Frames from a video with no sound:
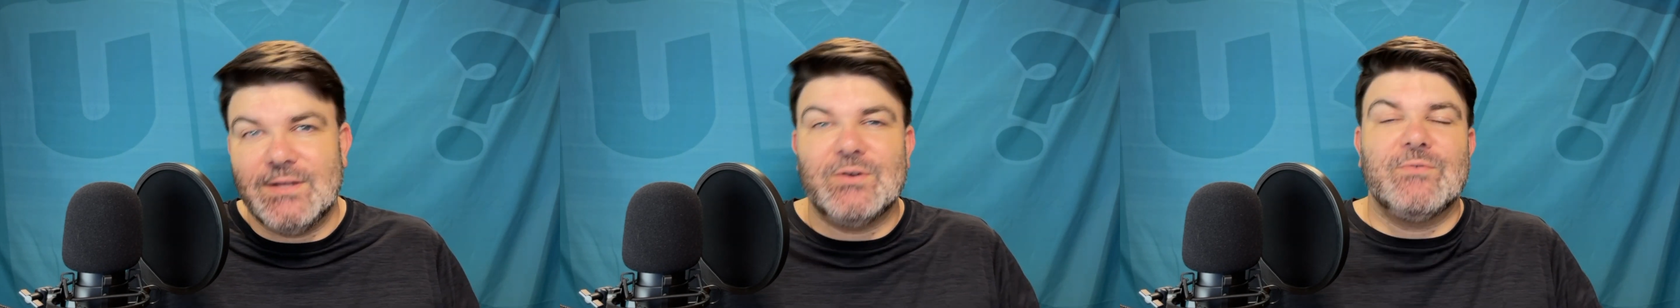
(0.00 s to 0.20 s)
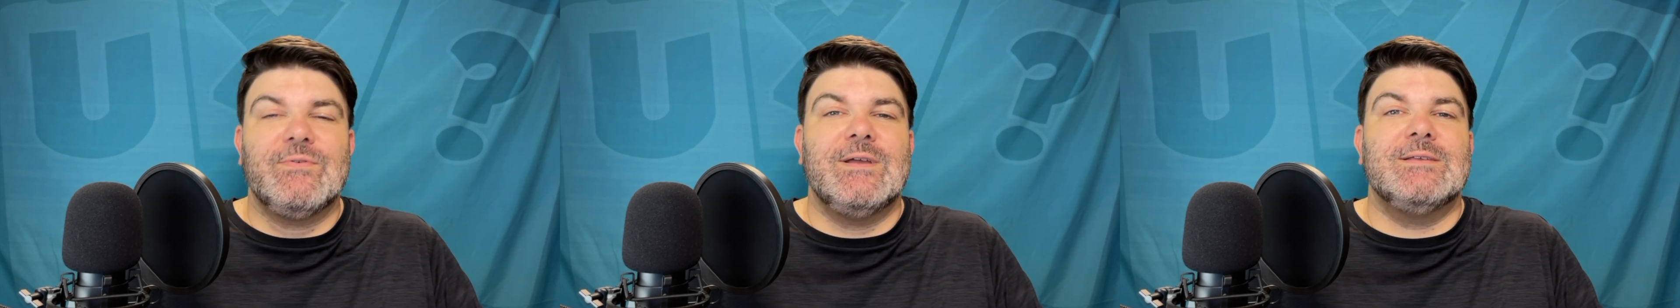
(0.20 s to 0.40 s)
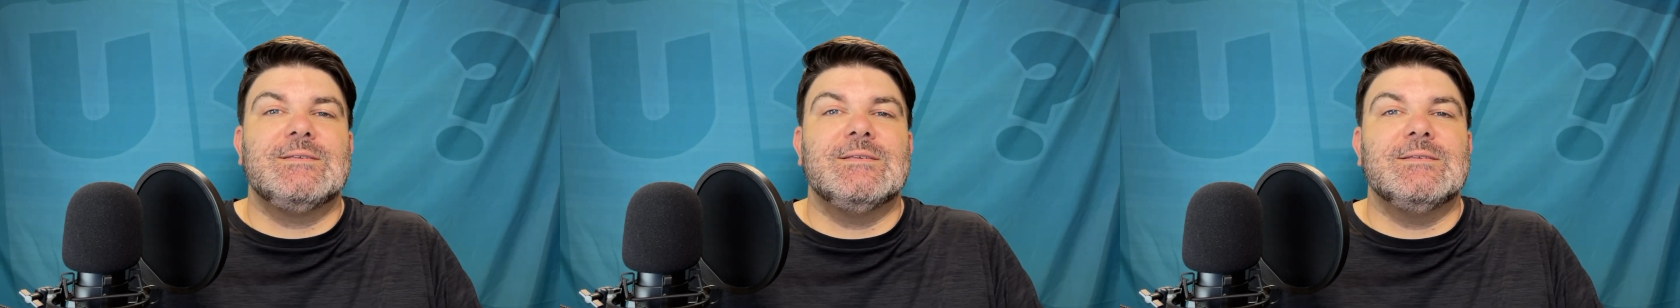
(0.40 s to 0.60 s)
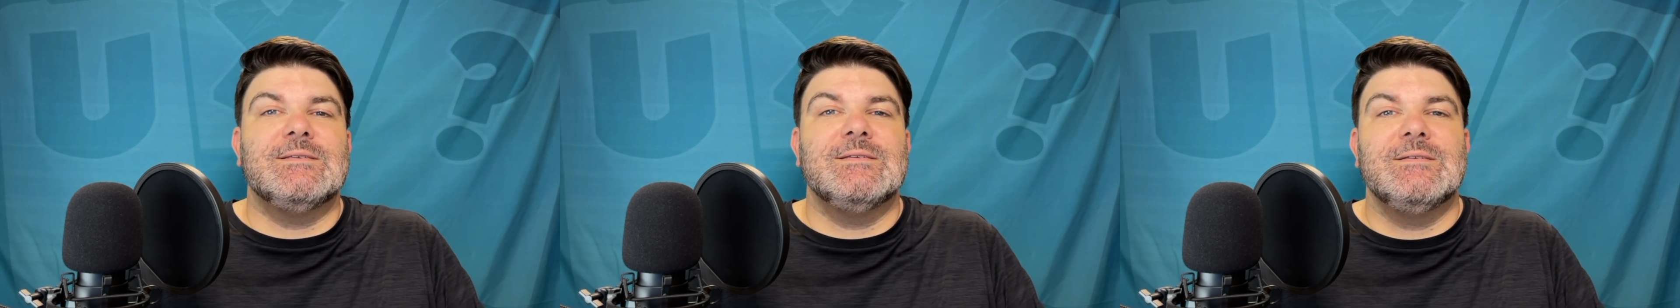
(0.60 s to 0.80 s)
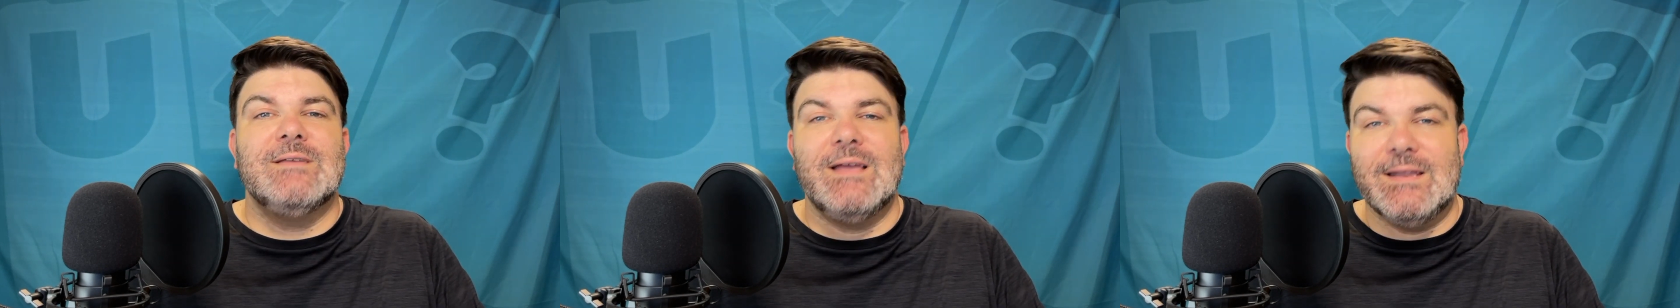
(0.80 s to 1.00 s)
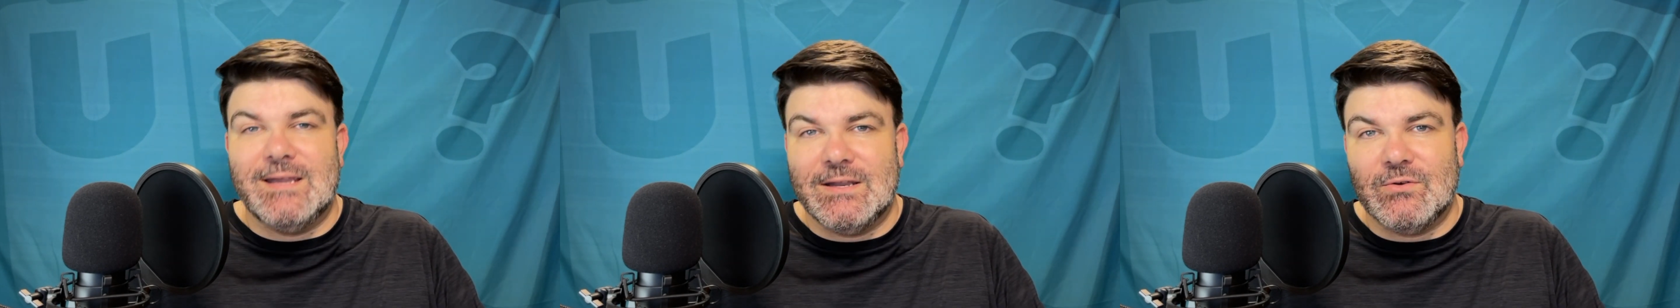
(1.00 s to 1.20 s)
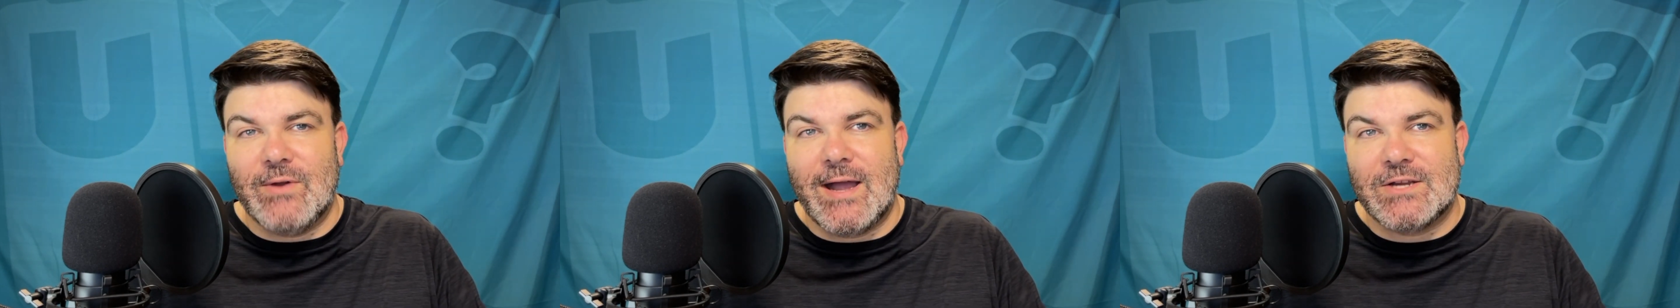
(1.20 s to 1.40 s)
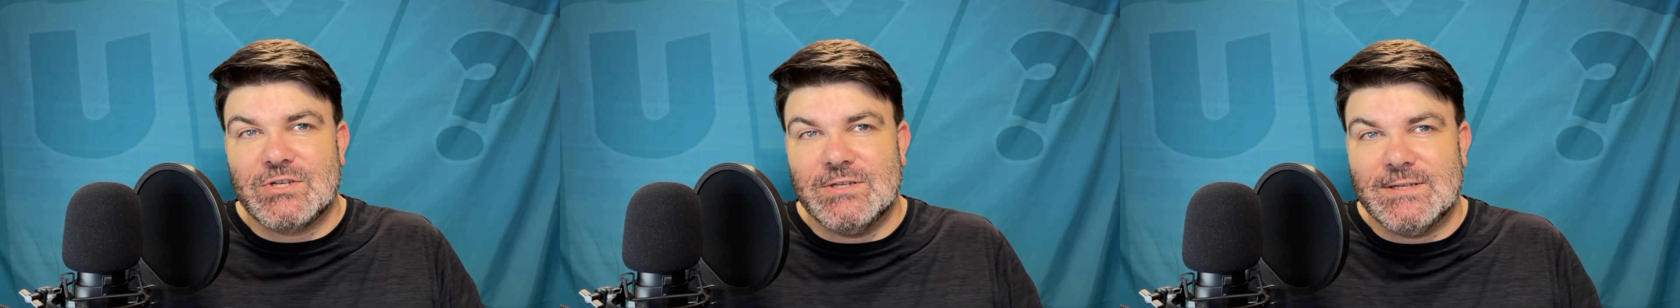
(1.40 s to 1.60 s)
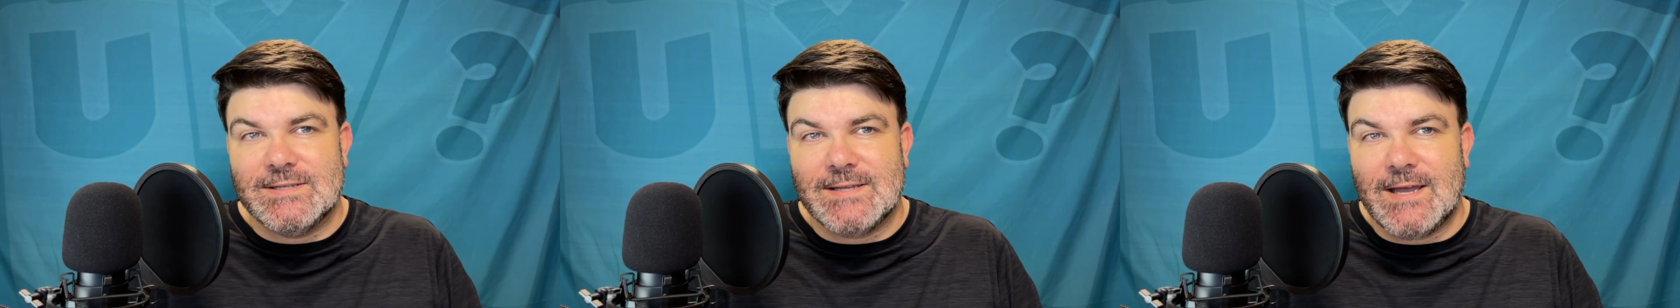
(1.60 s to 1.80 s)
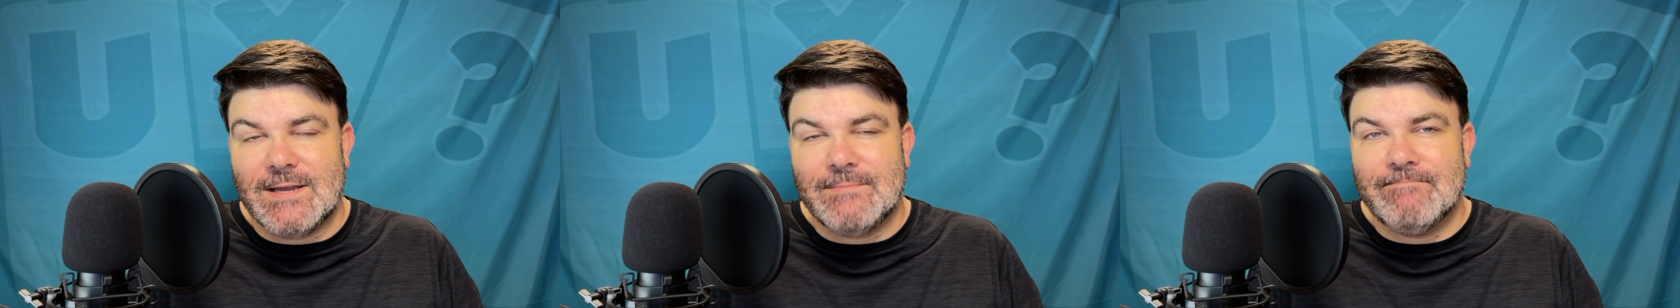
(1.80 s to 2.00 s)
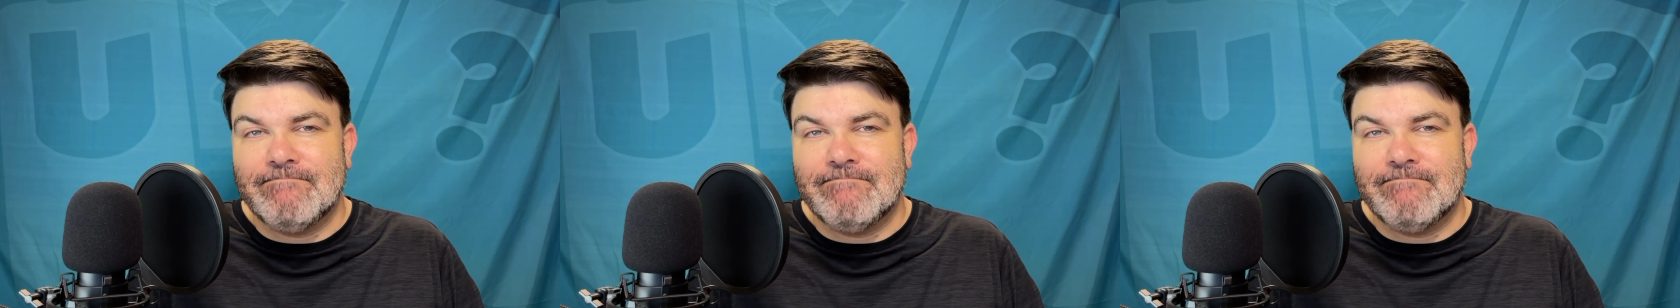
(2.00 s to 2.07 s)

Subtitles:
interfaces and interaction design.